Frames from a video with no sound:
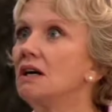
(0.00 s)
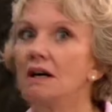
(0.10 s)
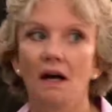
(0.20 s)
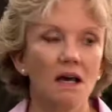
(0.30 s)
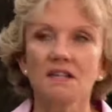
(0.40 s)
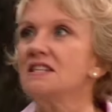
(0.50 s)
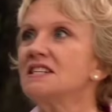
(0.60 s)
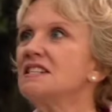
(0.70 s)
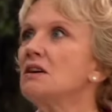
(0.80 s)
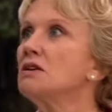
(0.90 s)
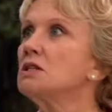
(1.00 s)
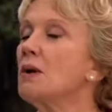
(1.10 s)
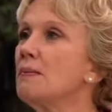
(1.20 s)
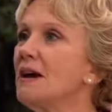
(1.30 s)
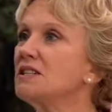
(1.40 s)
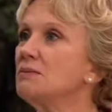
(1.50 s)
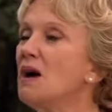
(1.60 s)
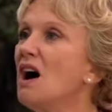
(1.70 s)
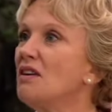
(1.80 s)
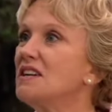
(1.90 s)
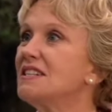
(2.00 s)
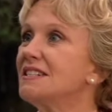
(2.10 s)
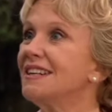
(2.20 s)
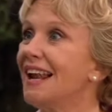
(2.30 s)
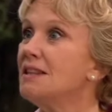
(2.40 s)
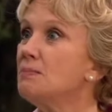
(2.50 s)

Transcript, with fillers: Anders is on his way back tomorrow to delay the